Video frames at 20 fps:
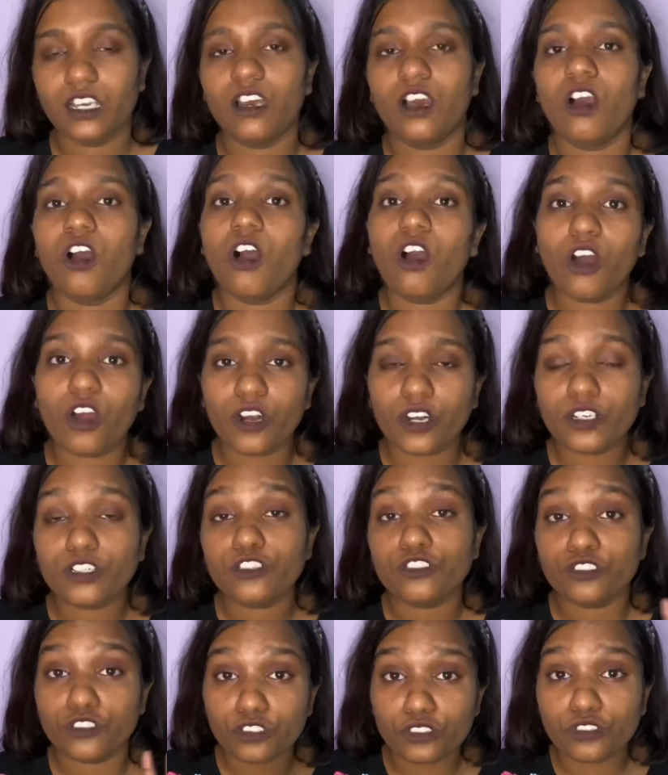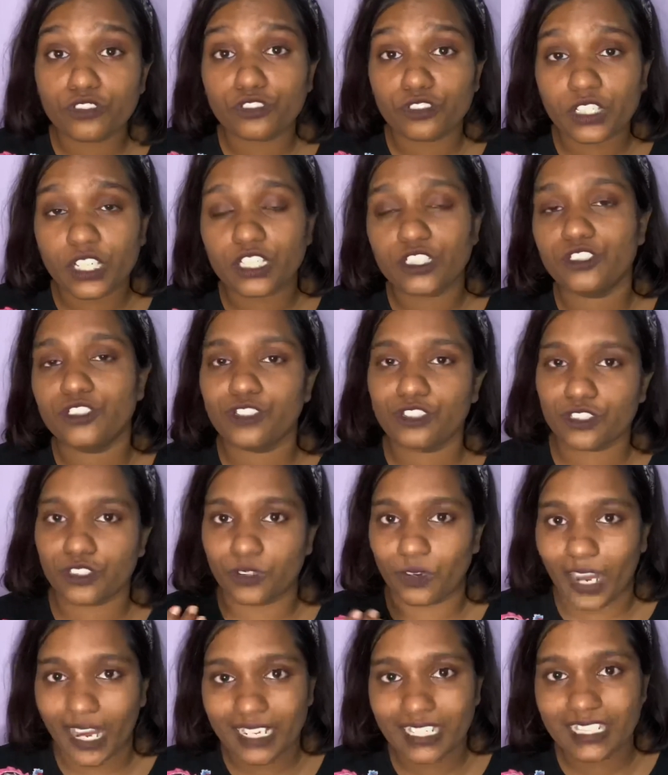Or two, you can choose to
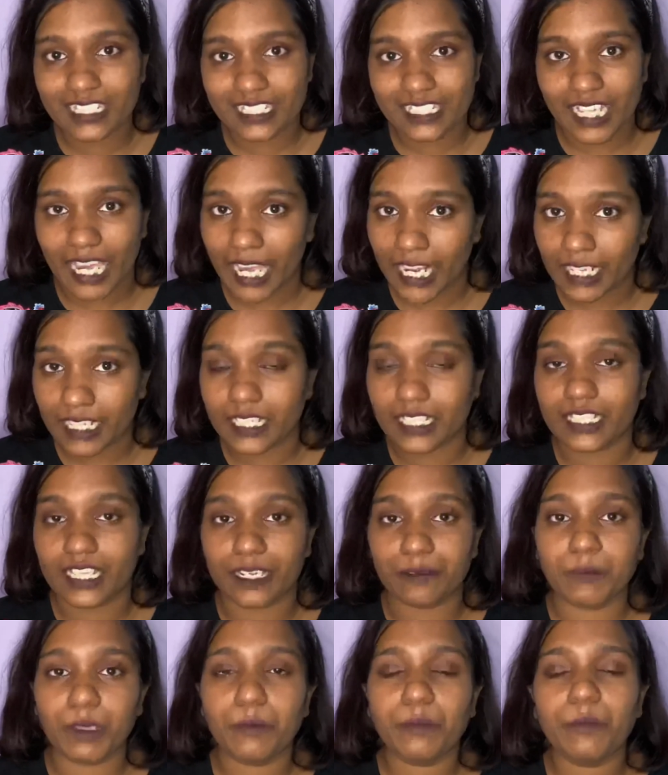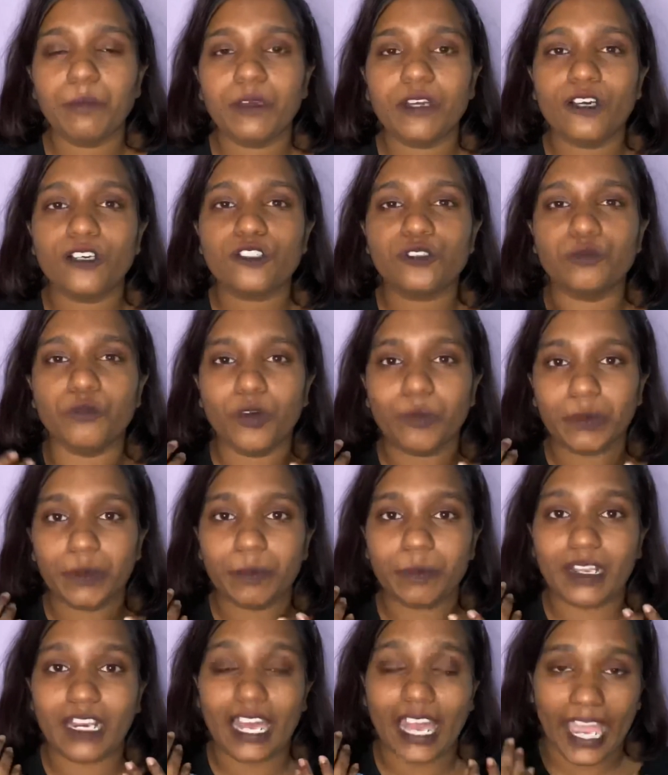understand that maybe because more
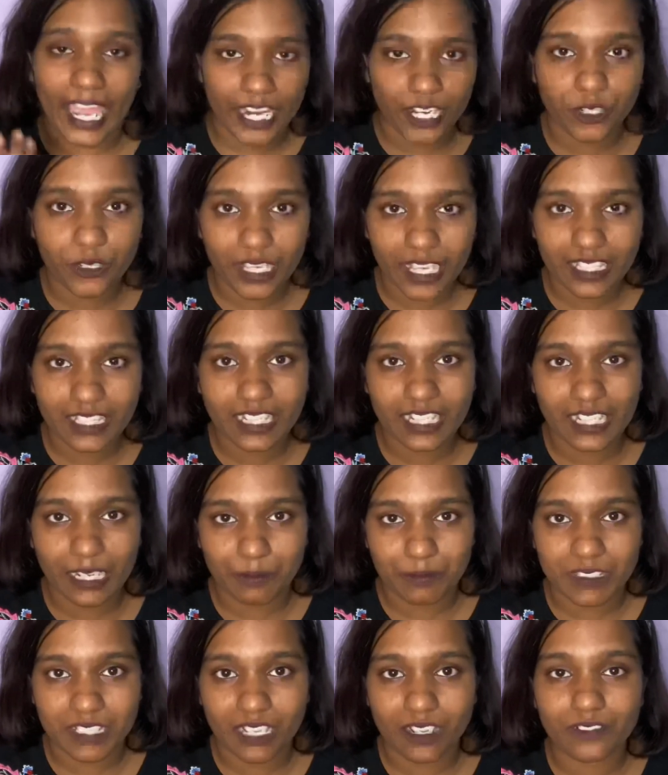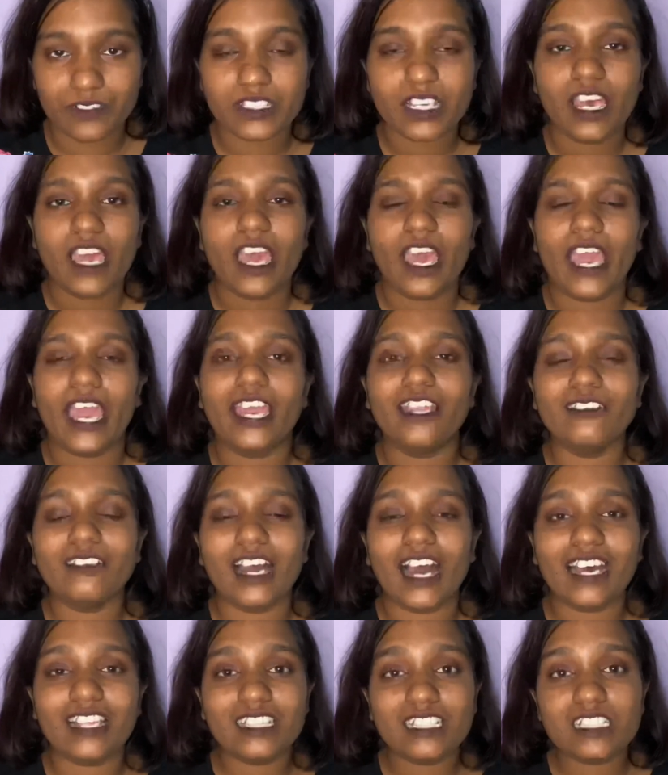people are educating themselves and
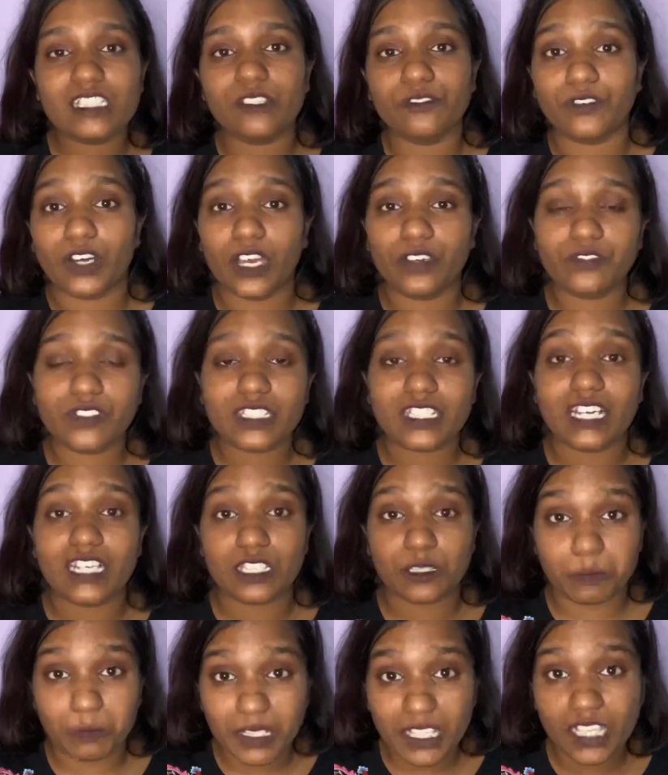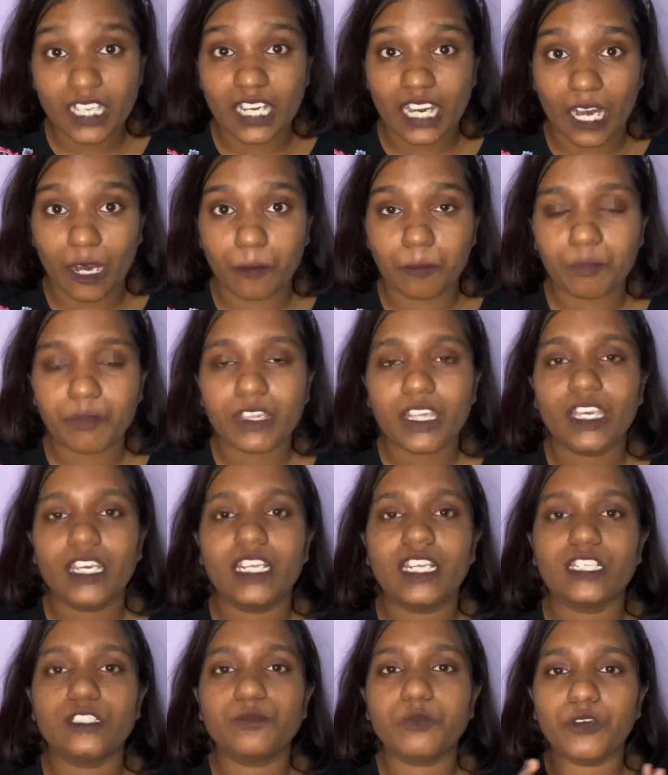other survivors are speaking up, it
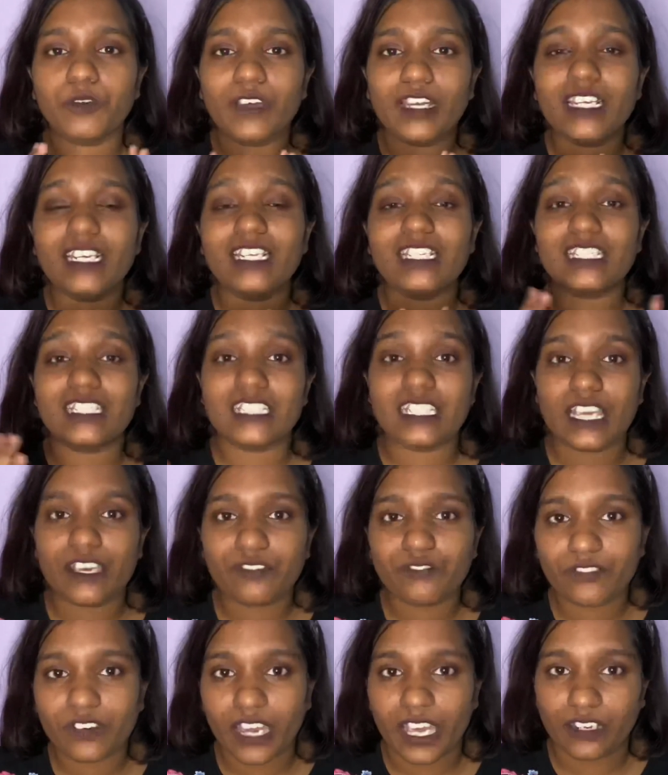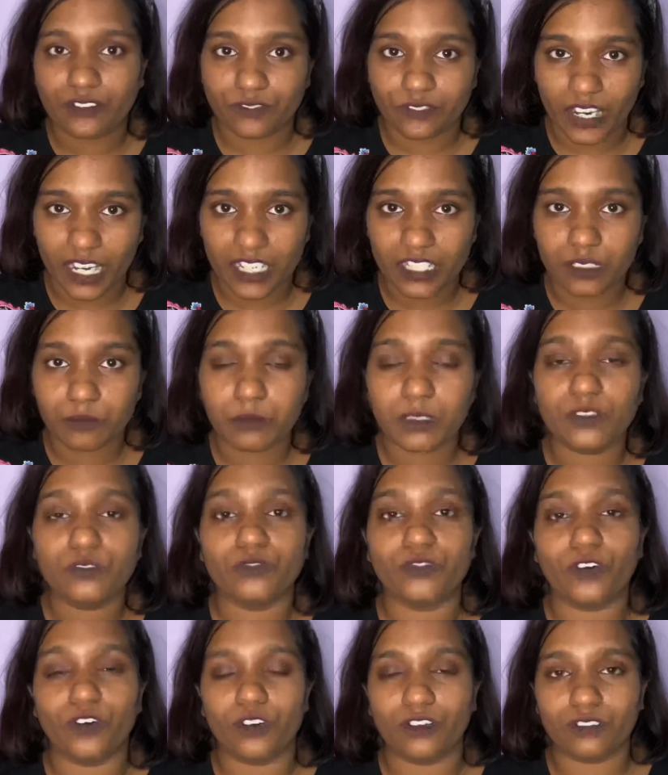has provided a safer environment
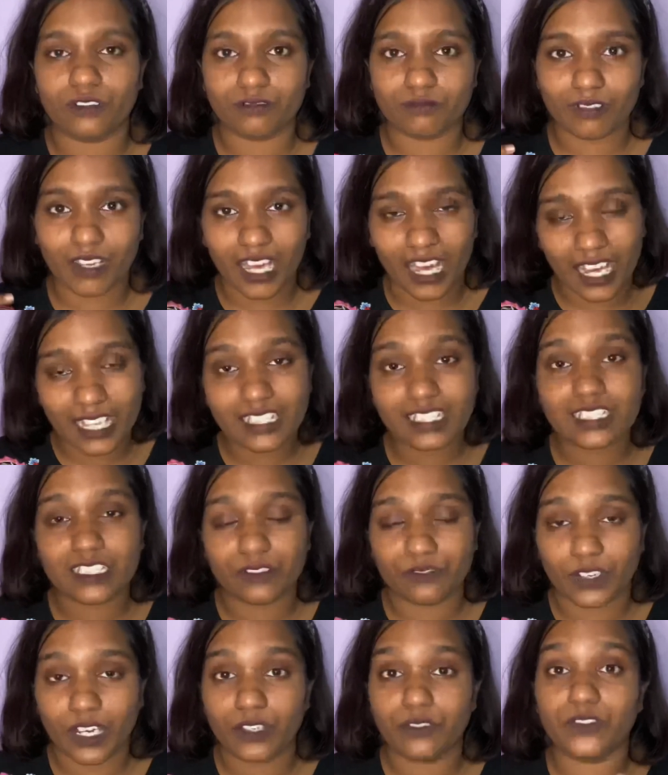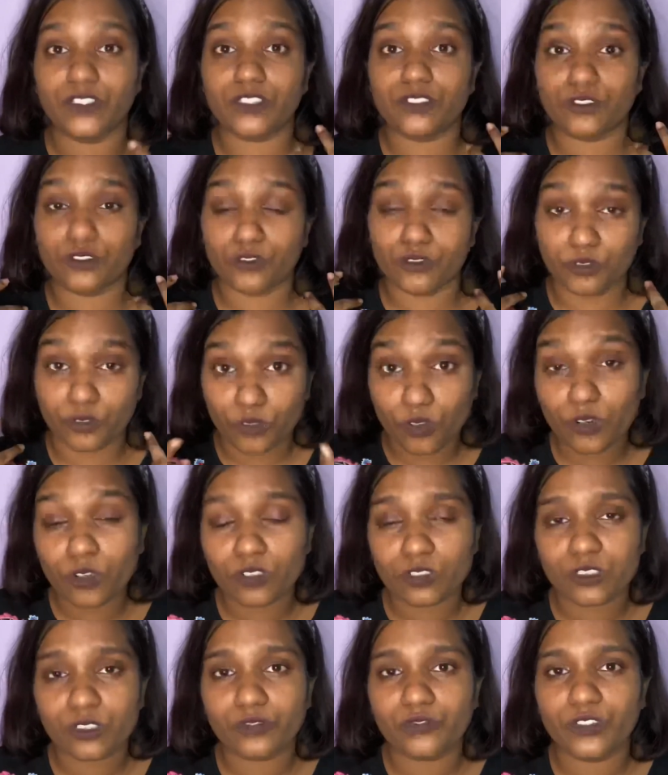for other survivors to
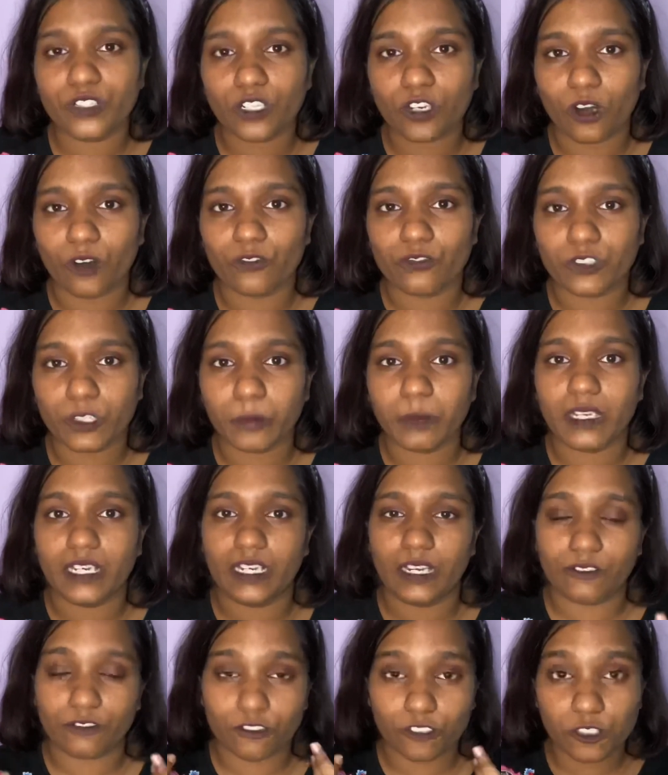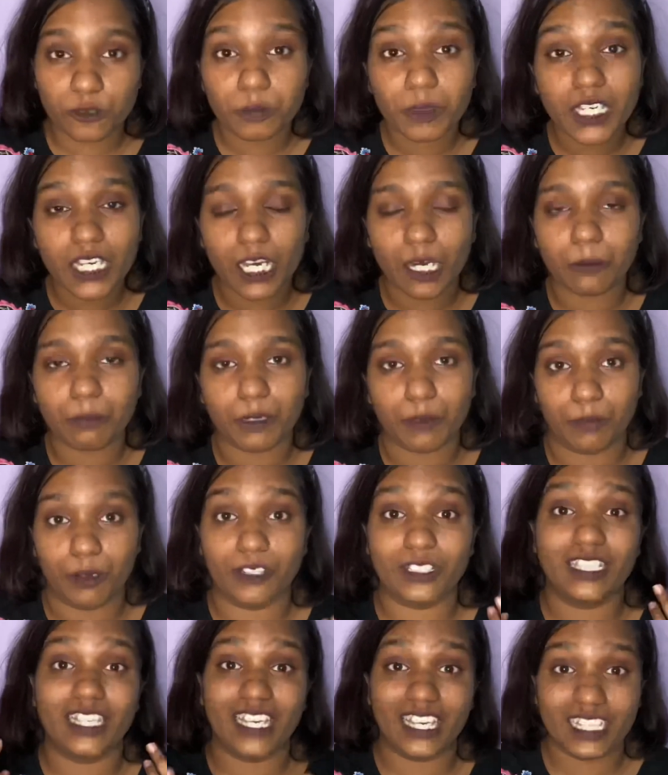also feel comfortable enough to speak up about
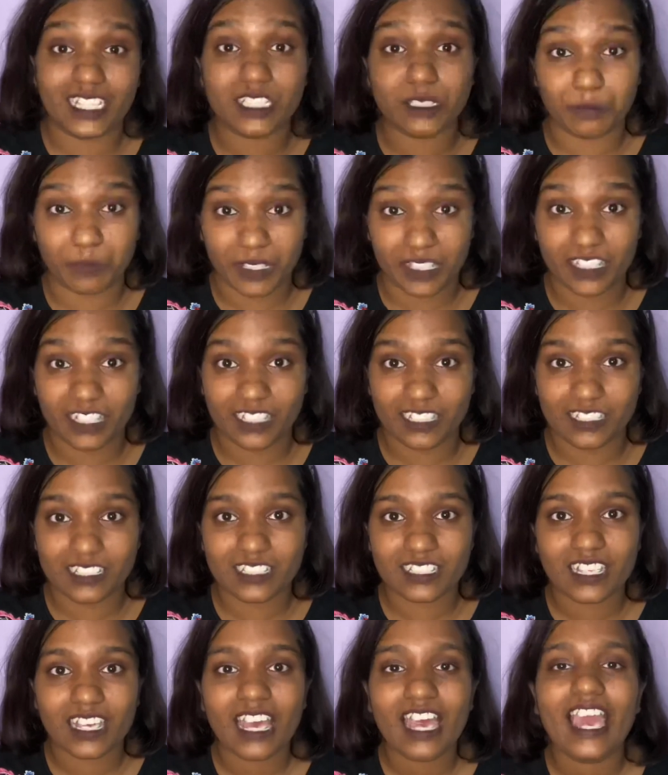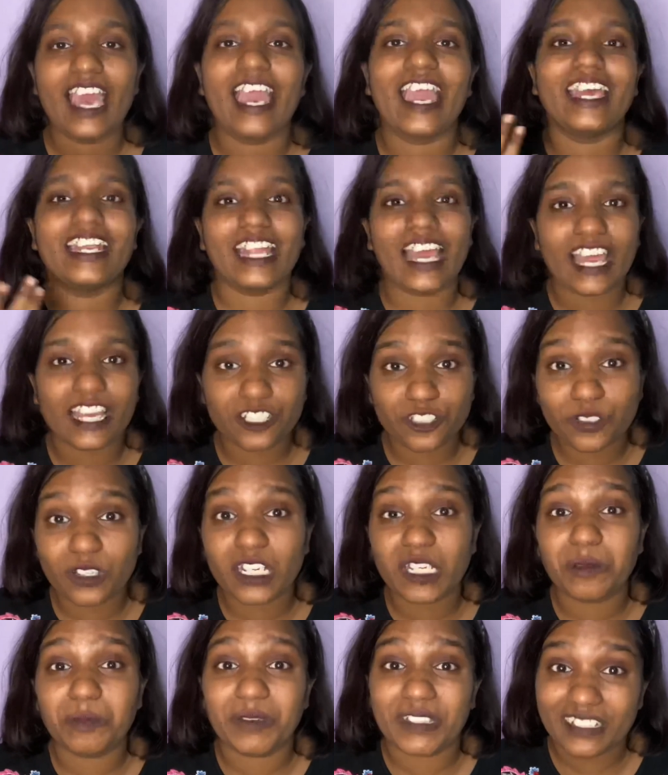their experience and actually
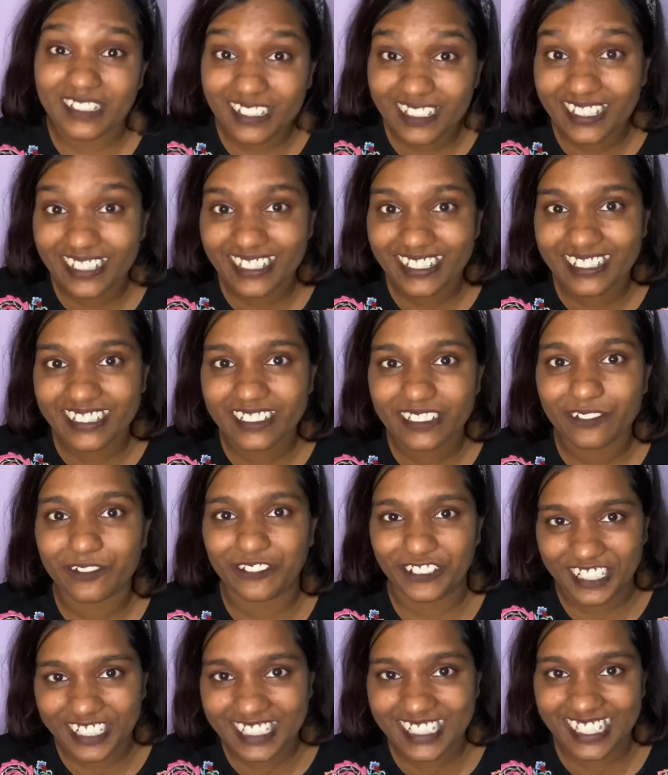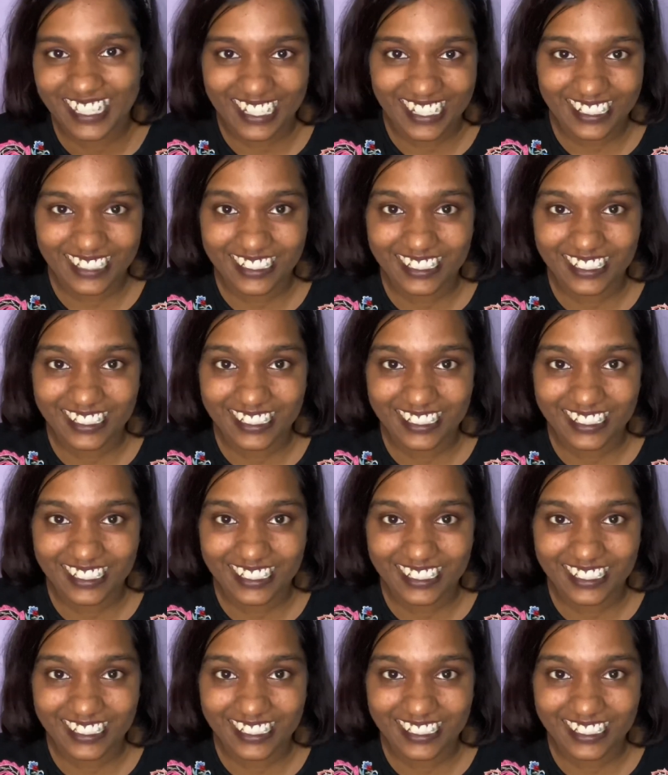be heard for a change.